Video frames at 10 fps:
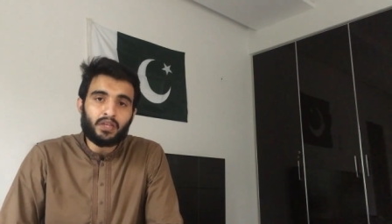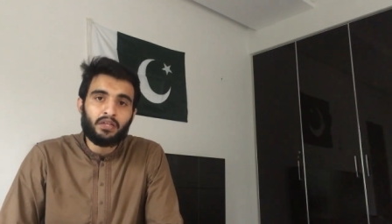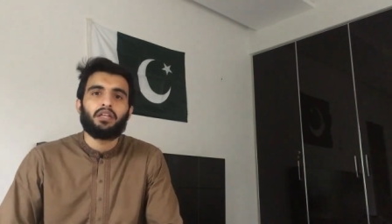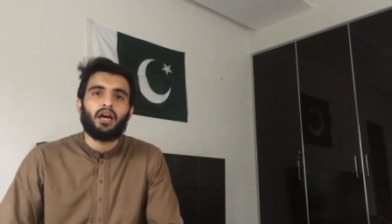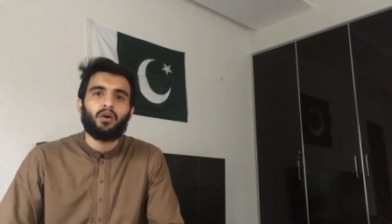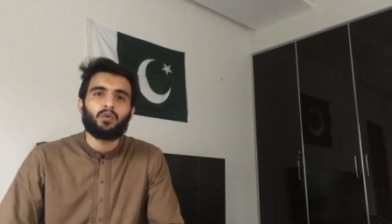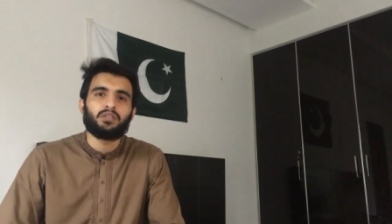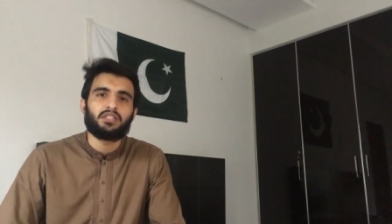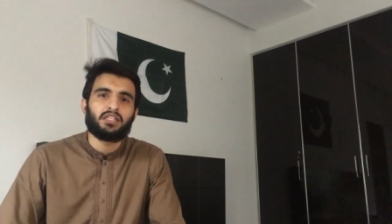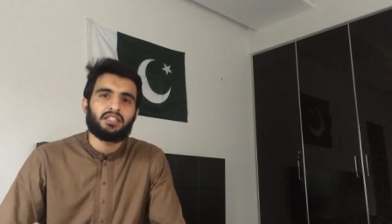Now,
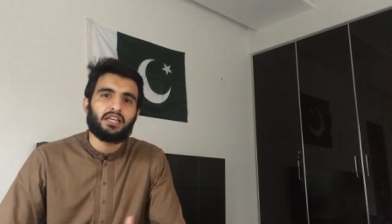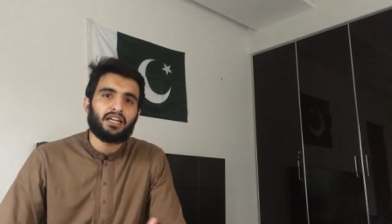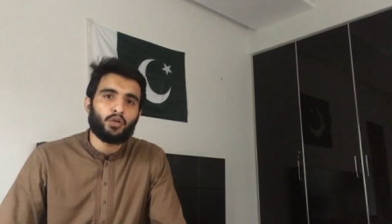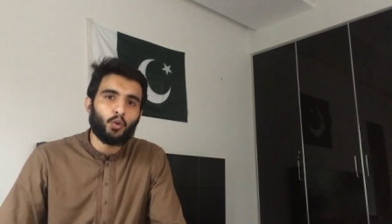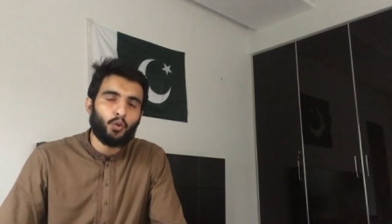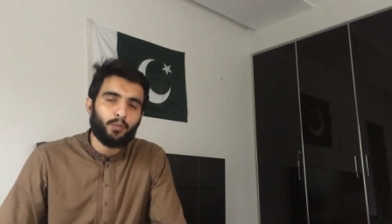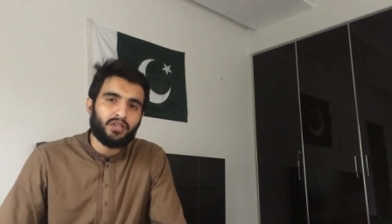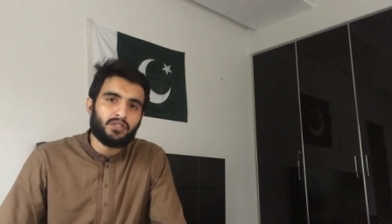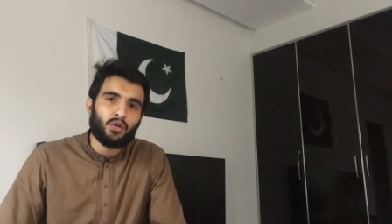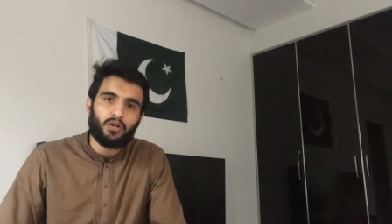the test at home
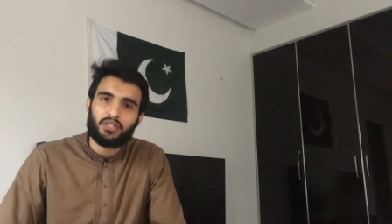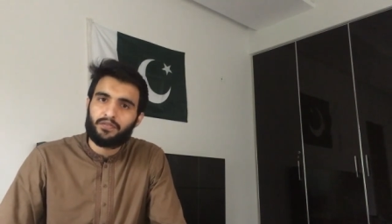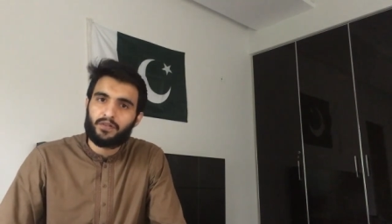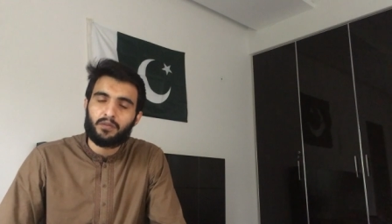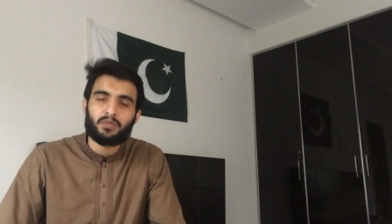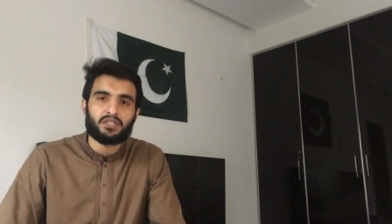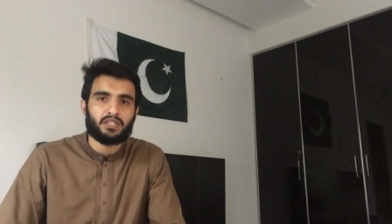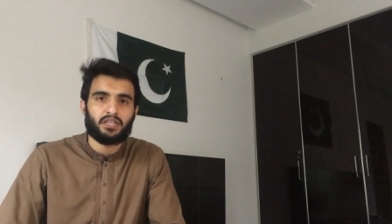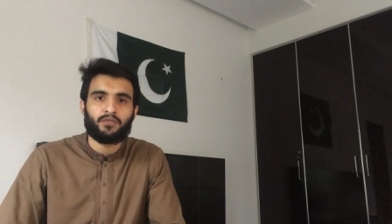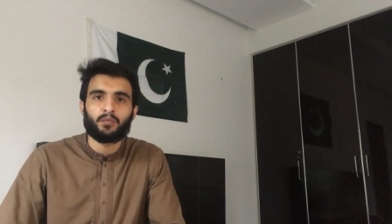is not different per
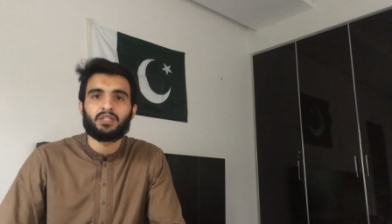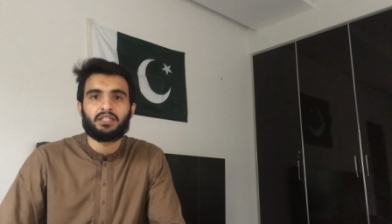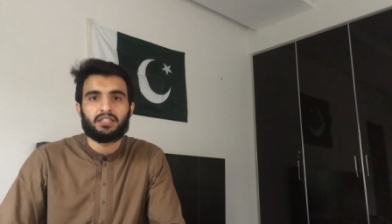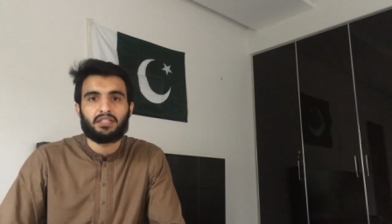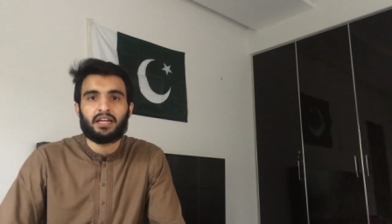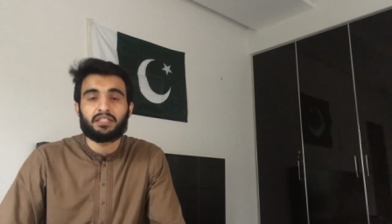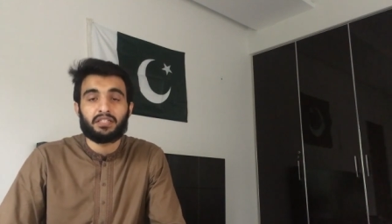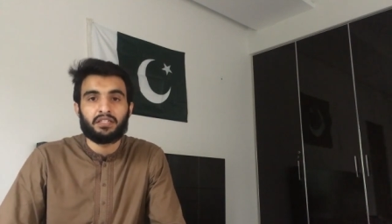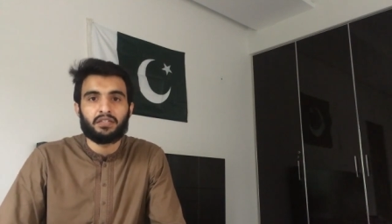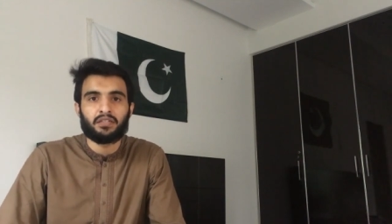se from the test at
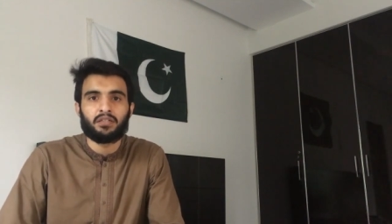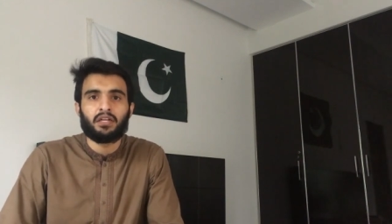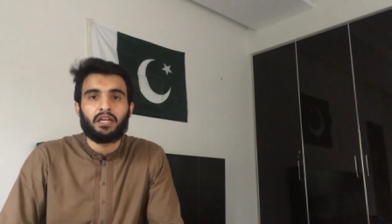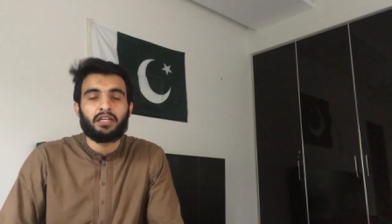center